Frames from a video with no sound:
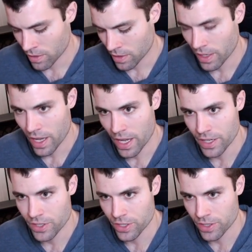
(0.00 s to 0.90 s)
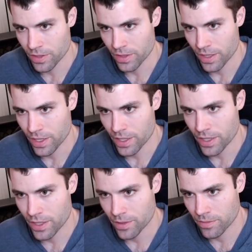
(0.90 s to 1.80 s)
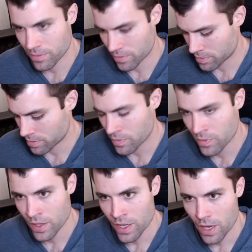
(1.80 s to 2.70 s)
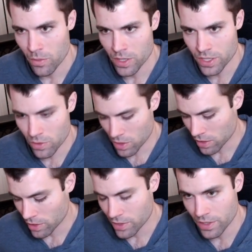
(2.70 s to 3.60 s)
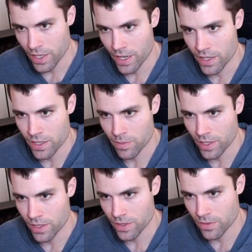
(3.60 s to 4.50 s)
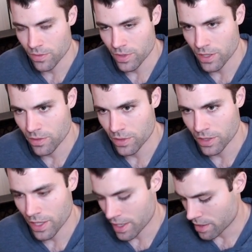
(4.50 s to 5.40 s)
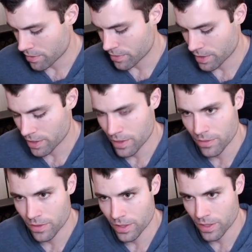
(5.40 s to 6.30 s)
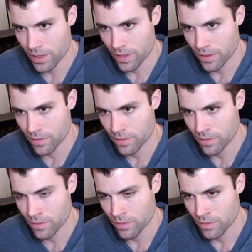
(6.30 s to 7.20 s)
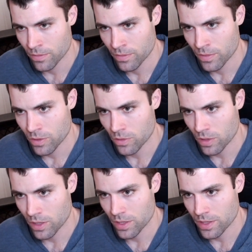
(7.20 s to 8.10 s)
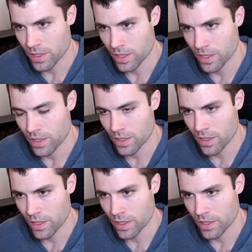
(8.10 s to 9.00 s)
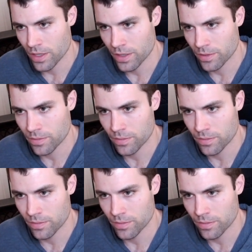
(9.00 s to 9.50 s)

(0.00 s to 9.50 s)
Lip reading: Catch an error. And we're just going to alert the errors because we don't really have there was an error.